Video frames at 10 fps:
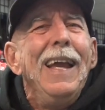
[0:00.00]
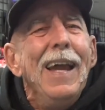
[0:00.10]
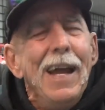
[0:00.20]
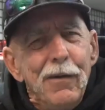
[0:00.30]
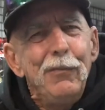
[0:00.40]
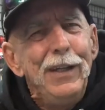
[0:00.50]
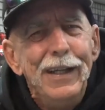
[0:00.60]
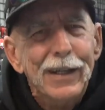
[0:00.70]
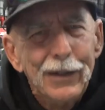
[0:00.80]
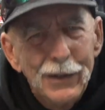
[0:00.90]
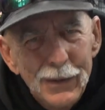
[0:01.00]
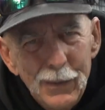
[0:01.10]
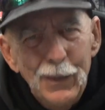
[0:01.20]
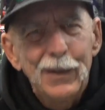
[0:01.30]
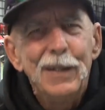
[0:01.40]
Every year
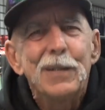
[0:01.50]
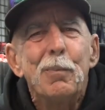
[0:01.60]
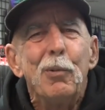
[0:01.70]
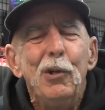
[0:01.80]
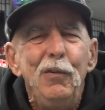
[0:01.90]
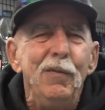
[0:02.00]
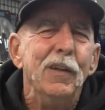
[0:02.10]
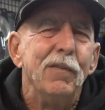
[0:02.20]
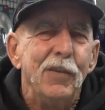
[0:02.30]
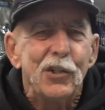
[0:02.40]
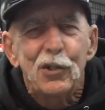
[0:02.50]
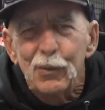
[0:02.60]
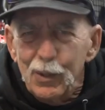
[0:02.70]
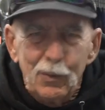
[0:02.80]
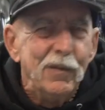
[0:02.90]
with this bluefin
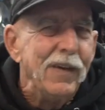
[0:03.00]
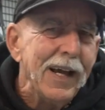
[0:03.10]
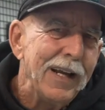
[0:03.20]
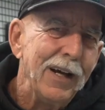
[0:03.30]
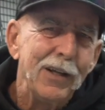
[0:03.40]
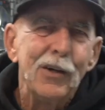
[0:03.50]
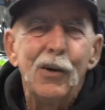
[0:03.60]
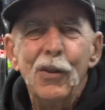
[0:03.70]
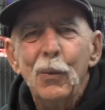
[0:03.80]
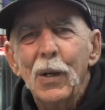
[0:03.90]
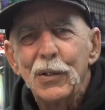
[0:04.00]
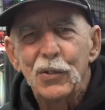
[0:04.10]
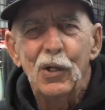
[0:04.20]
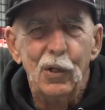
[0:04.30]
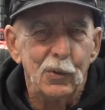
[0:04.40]
fishery we've had out here on the
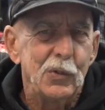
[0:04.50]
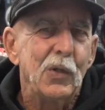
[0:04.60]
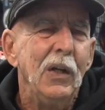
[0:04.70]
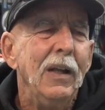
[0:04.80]
West Coast,